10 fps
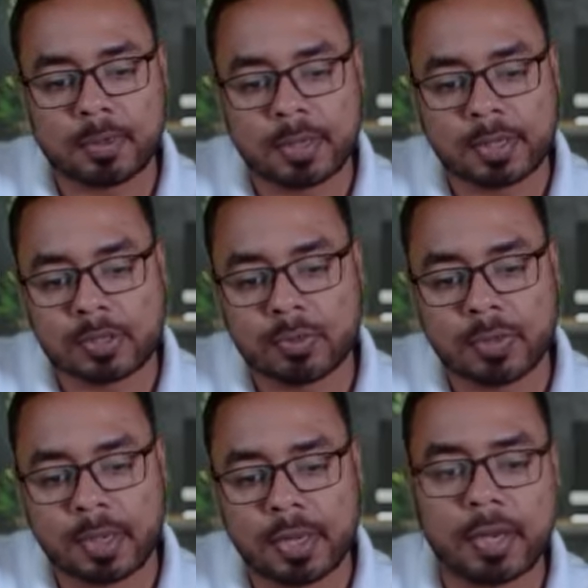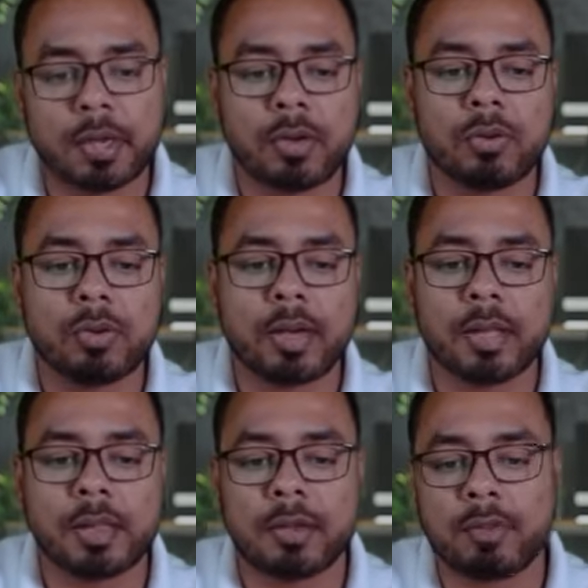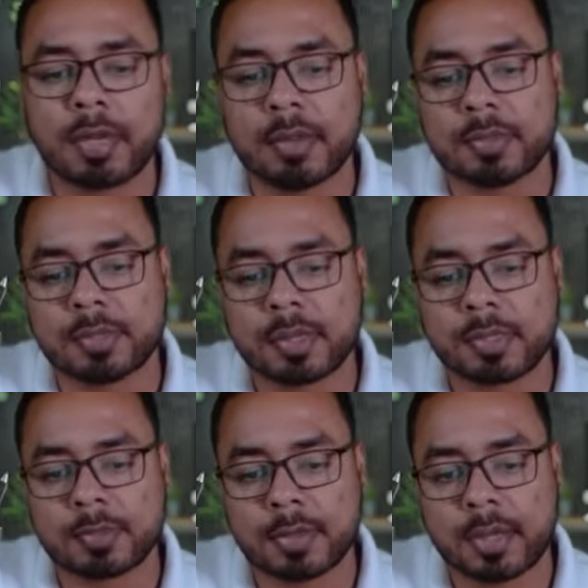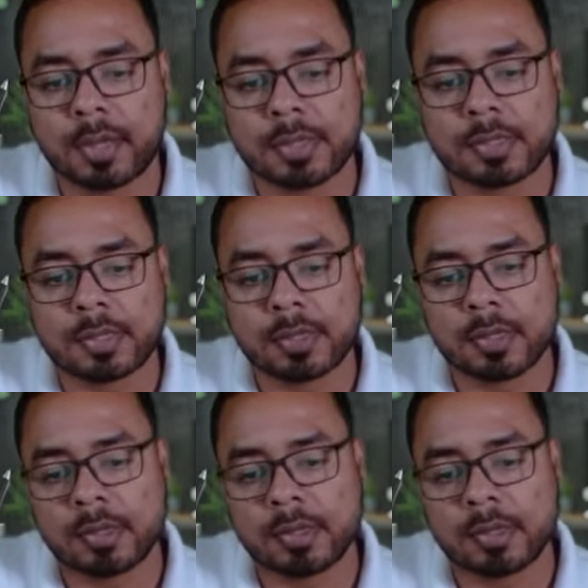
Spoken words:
plus 1 into, and then we have 6 minus